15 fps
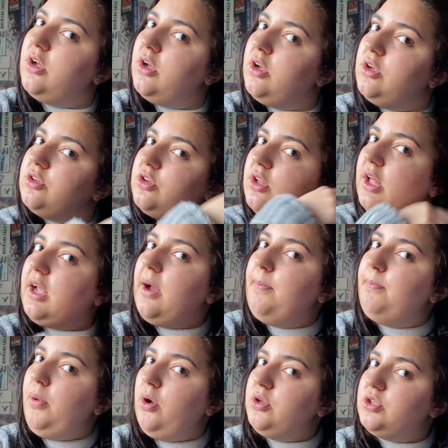so like a
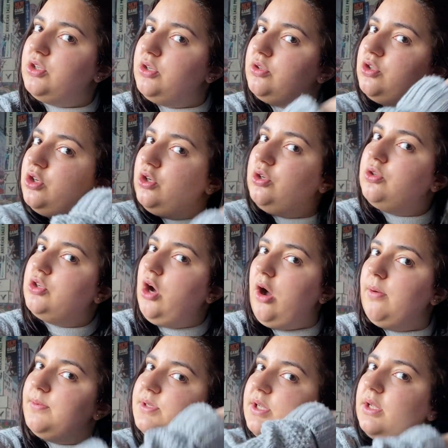bottom, 2
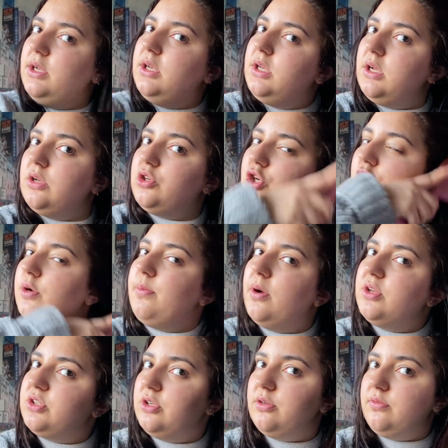tops and 2
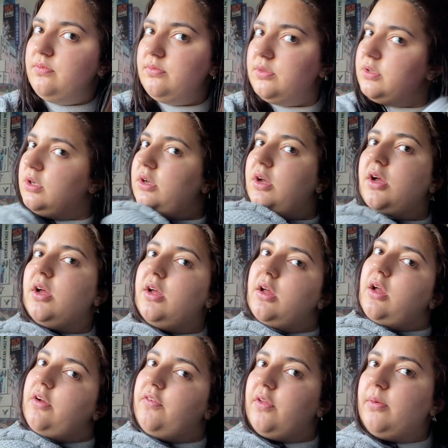bottoms,
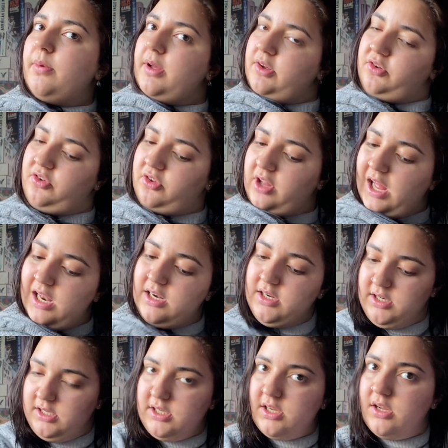if that makes sense.